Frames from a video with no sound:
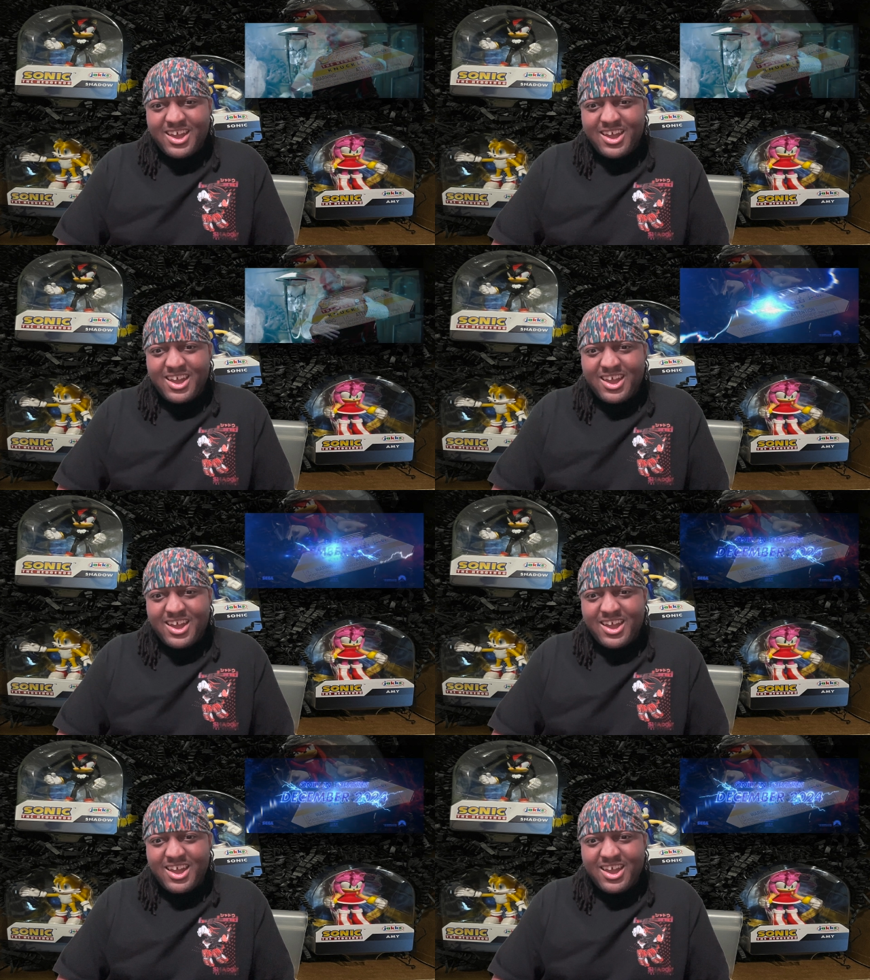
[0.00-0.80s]

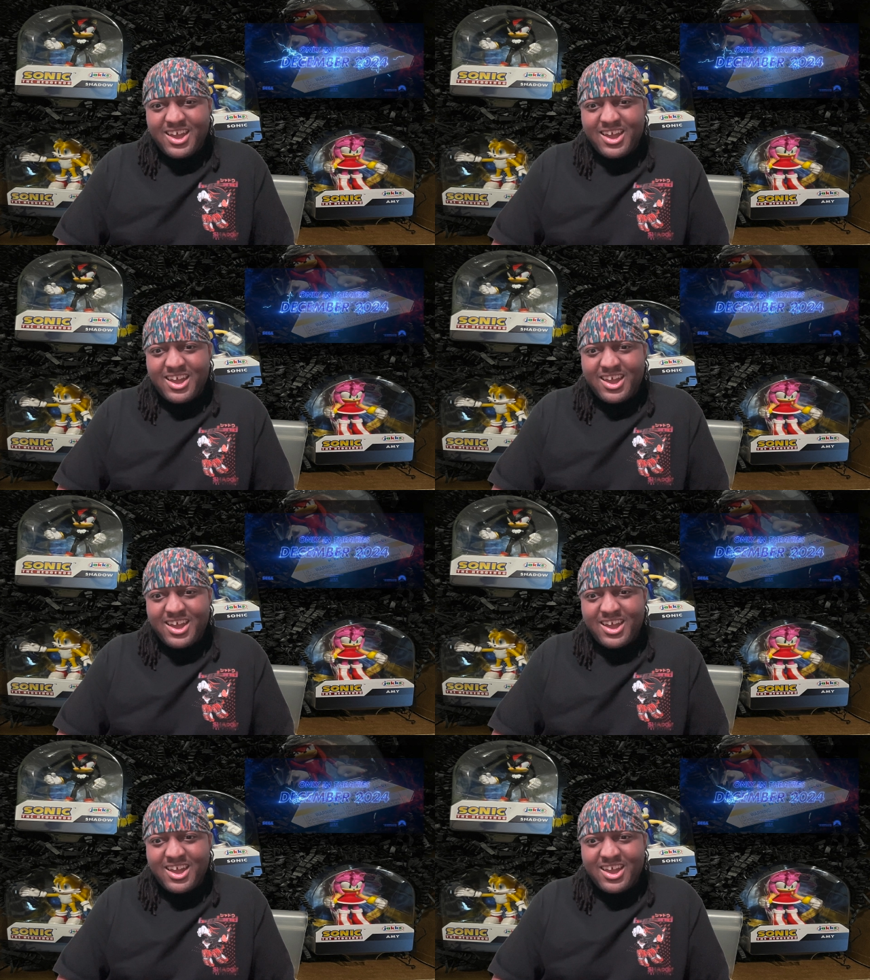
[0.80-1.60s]

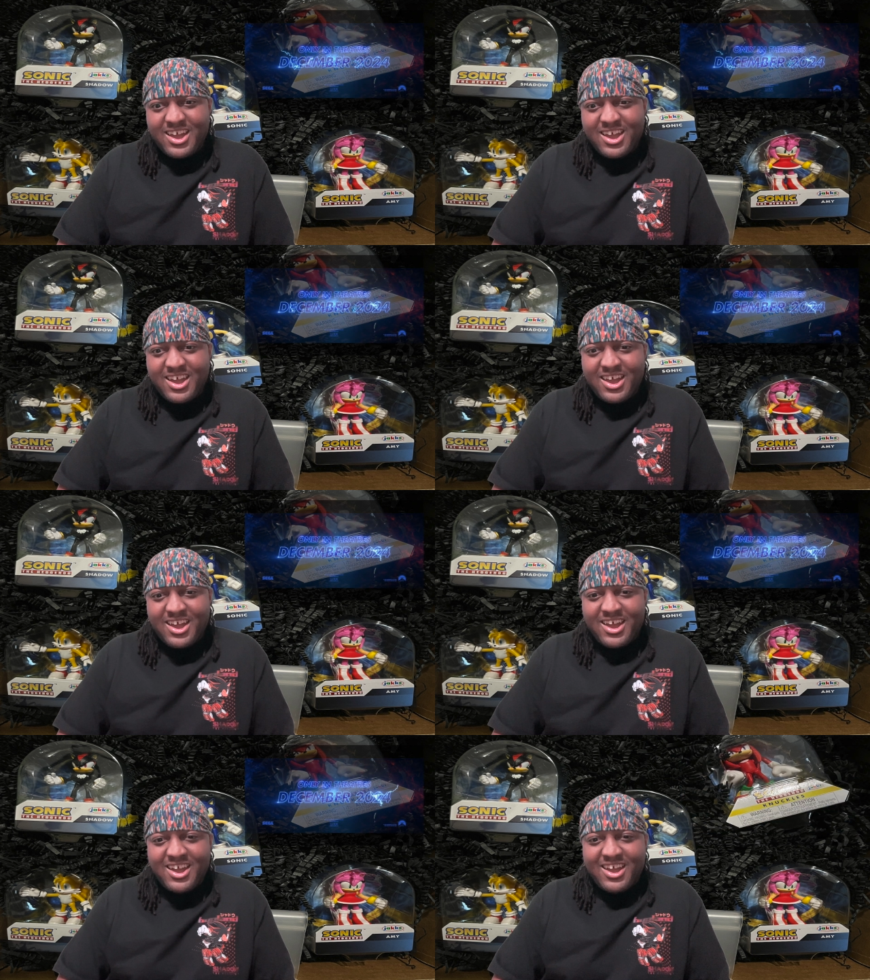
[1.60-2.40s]

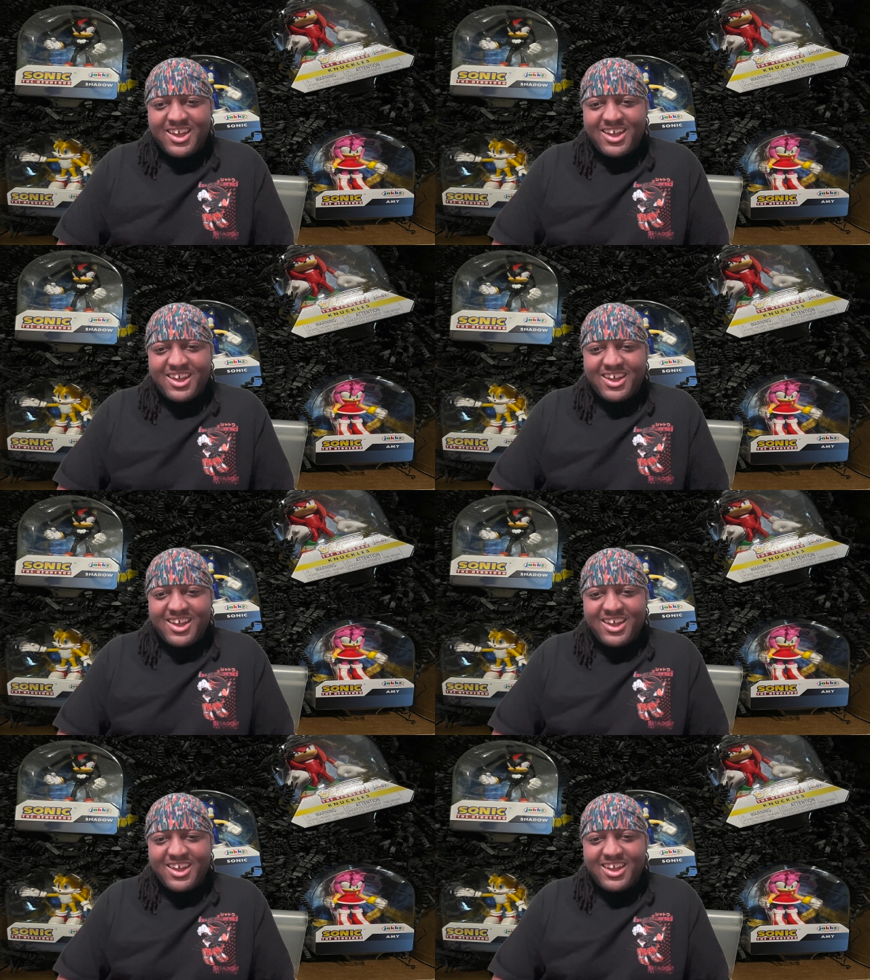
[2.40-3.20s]

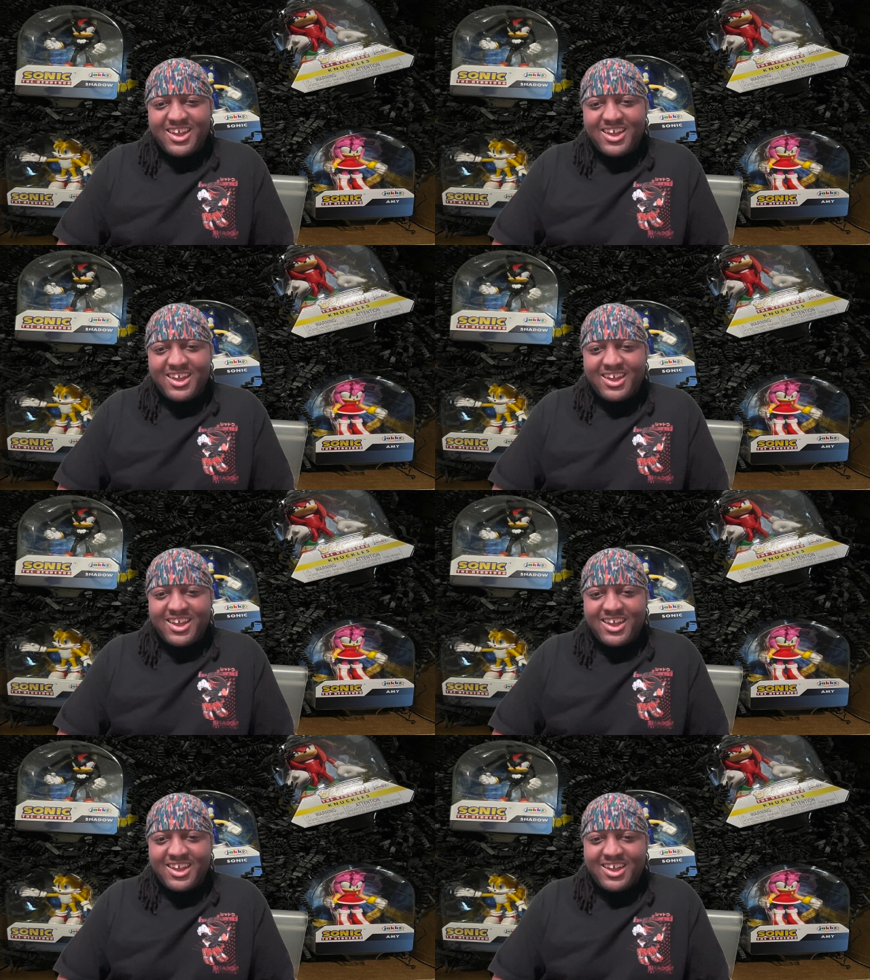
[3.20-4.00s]

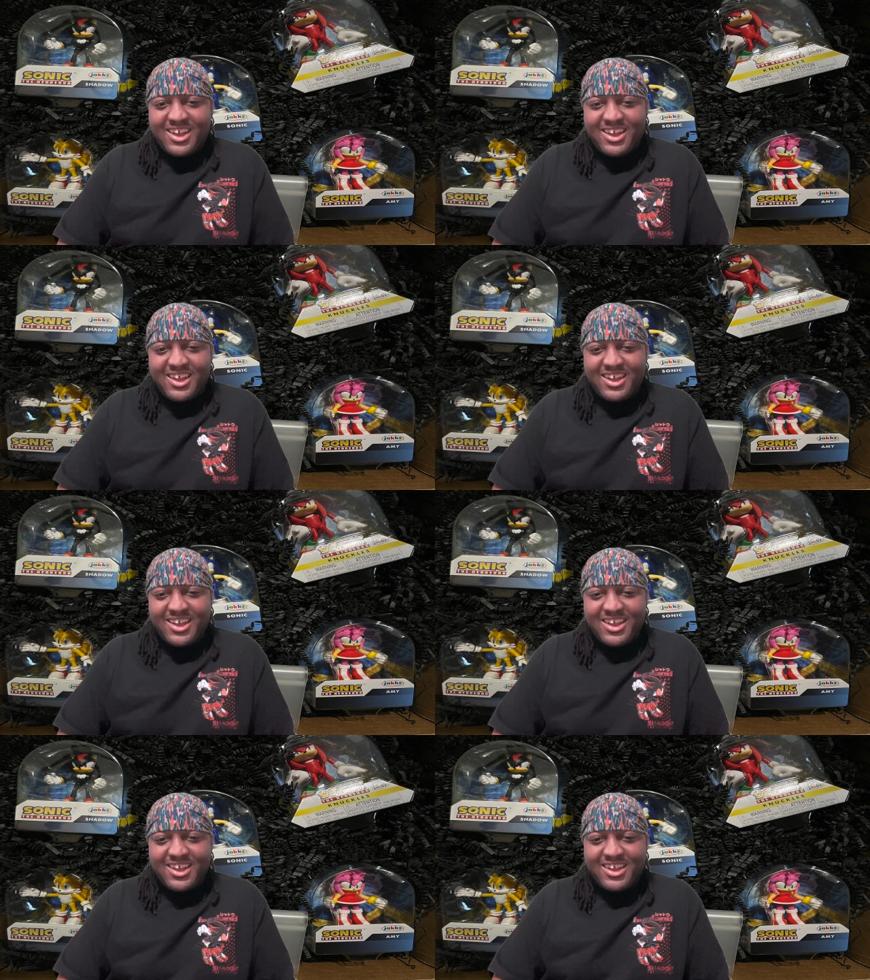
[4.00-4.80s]

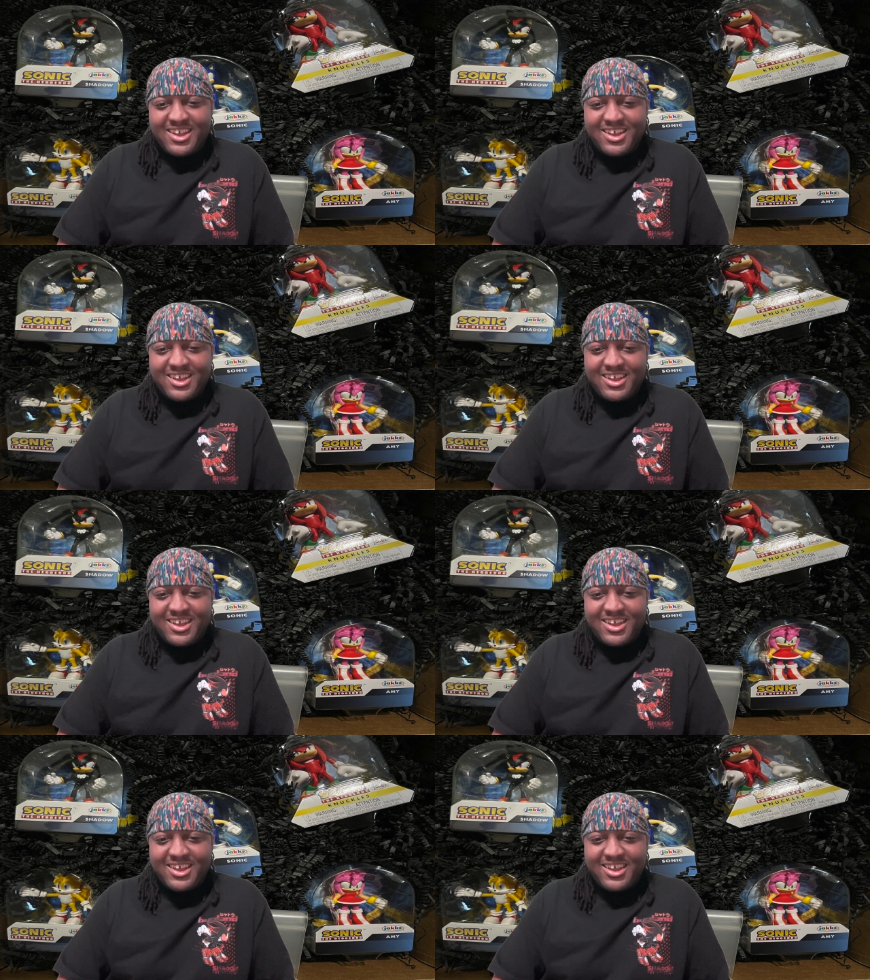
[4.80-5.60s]

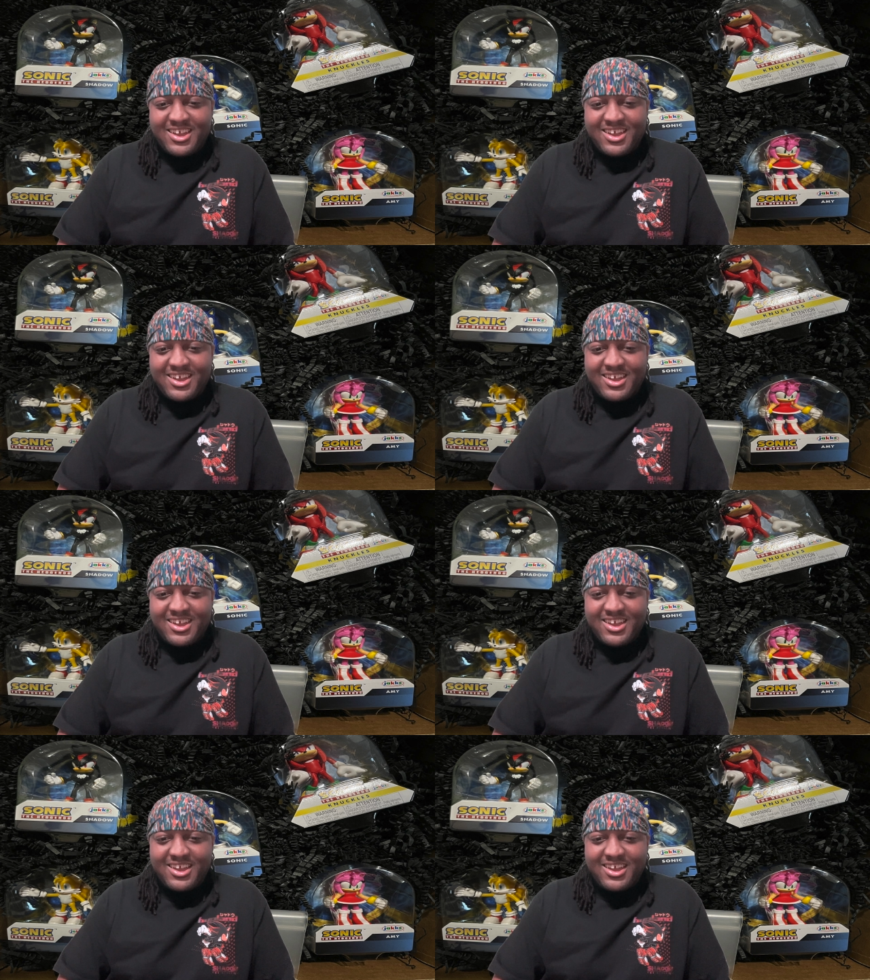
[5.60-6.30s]
Nothing is said.